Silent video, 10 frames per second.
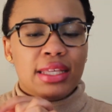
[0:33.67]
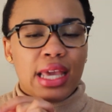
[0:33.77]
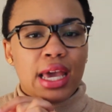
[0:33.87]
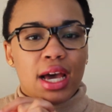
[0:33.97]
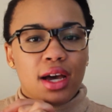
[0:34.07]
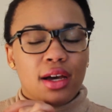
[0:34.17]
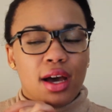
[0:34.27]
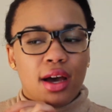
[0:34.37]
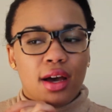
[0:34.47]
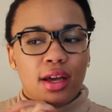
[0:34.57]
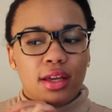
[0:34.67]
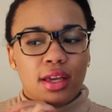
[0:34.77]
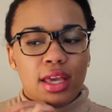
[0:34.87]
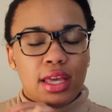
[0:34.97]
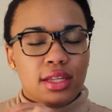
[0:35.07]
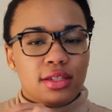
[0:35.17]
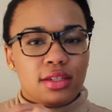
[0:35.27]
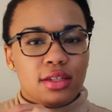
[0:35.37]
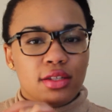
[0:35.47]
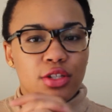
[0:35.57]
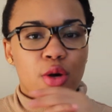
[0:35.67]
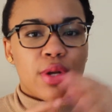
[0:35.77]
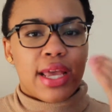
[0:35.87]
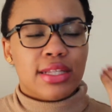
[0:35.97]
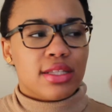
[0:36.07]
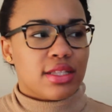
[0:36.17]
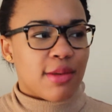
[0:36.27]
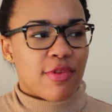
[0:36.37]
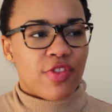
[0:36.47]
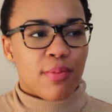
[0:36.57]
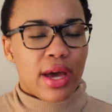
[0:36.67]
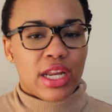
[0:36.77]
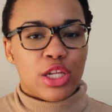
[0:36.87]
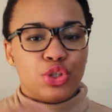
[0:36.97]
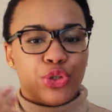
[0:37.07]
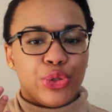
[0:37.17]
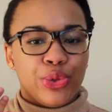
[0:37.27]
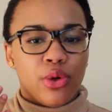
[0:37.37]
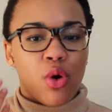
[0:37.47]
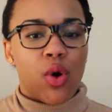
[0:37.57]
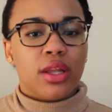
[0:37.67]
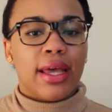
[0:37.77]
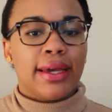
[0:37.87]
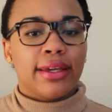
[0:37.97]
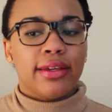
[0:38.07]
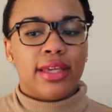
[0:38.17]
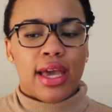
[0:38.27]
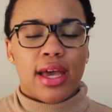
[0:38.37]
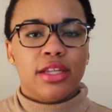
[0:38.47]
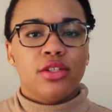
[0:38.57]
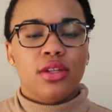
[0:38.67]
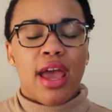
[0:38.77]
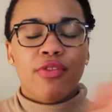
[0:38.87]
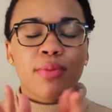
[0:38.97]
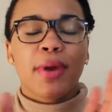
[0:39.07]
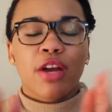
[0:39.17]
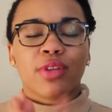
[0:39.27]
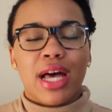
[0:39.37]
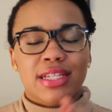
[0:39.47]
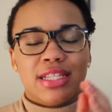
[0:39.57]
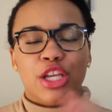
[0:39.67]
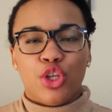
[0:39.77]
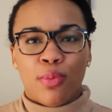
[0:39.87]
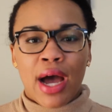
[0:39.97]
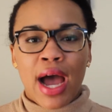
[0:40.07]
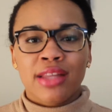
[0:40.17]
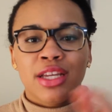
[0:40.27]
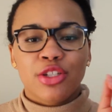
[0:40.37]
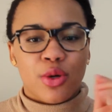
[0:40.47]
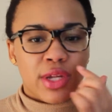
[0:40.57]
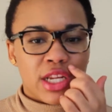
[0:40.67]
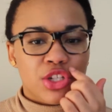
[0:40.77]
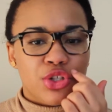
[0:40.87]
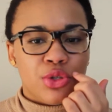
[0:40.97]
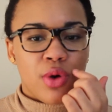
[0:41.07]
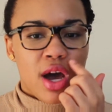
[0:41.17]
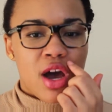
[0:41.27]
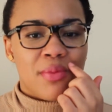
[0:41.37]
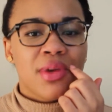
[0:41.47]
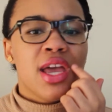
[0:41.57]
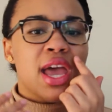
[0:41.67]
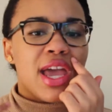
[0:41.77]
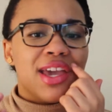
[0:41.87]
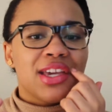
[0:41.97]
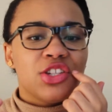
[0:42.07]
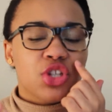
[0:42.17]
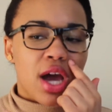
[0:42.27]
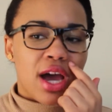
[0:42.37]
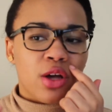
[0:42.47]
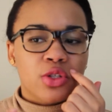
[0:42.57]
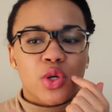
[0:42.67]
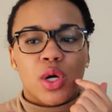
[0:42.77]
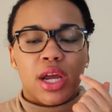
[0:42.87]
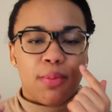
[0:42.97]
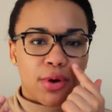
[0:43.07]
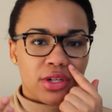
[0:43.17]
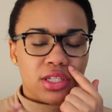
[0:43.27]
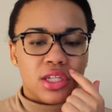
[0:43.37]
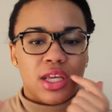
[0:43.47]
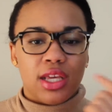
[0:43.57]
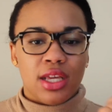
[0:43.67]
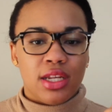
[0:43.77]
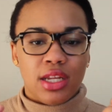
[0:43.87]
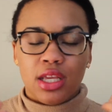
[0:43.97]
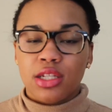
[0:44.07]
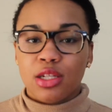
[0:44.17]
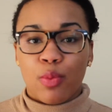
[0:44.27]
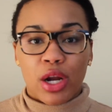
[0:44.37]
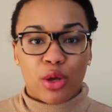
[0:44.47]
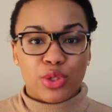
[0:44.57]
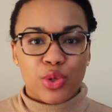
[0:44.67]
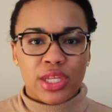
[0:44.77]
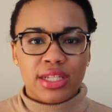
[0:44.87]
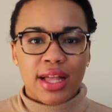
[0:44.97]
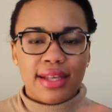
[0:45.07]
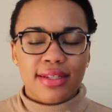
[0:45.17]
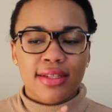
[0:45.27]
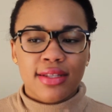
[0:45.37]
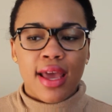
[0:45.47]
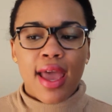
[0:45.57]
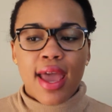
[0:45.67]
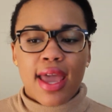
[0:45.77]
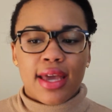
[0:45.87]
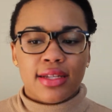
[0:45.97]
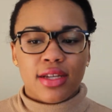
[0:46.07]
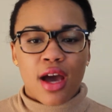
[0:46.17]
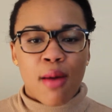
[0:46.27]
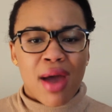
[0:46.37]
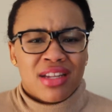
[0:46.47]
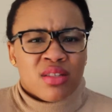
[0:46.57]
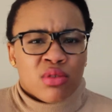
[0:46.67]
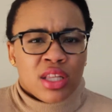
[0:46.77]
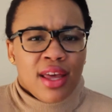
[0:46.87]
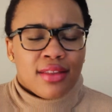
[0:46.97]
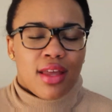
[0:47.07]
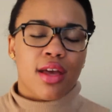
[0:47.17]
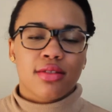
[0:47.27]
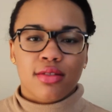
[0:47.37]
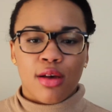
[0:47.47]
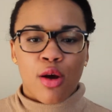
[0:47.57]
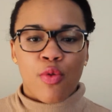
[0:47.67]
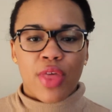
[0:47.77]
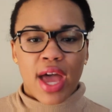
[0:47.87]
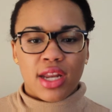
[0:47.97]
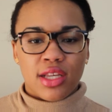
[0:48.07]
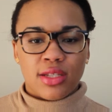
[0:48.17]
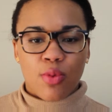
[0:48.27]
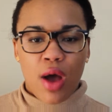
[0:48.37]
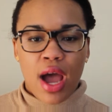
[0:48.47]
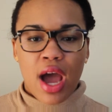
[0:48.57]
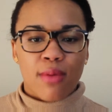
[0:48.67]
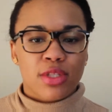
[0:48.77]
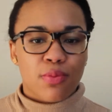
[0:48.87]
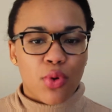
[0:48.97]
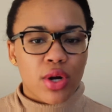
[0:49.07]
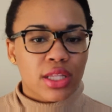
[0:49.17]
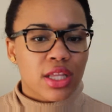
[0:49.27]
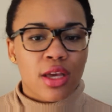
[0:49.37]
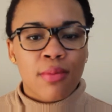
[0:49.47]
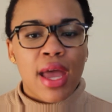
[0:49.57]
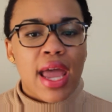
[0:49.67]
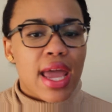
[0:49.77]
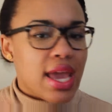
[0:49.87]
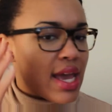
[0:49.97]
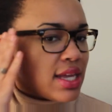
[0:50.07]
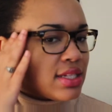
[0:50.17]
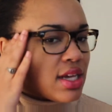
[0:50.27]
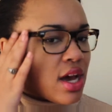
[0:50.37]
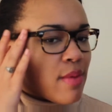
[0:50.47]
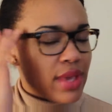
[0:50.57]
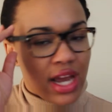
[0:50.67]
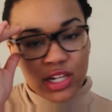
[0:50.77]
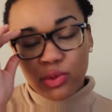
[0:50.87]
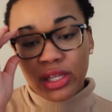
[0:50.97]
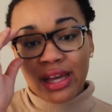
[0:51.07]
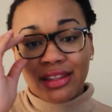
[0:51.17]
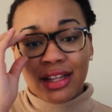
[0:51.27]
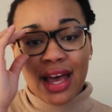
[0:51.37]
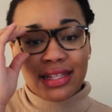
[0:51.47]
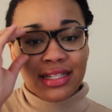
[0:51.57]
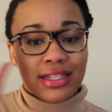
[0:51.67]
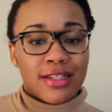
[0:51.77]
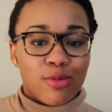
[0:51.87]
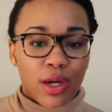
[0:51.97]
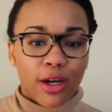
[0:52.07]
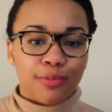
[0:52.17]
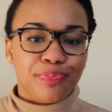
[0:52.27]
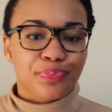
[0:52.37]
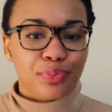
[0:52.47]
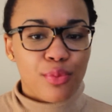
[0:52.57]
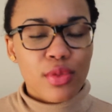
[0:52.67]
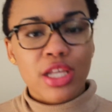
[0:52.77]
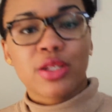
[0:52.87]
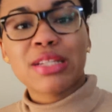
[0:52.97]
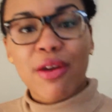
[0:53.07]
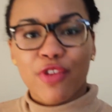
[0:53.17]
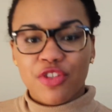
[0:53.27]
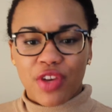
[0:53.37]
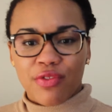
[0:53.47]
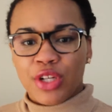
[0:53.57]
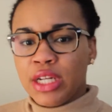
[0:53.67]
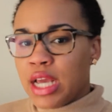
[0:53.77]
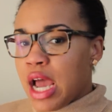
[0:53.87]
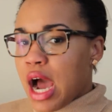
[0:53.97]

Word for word: yeah, it donates some of the money to, or like, yeah, every pair of glasses that you buy, they donate it to a child or a person in need somewhere else who needs glasses. And I just really like that. So that is why I'm supporting them. And yeah, I just really like the glasses as well. So that's my first favorite.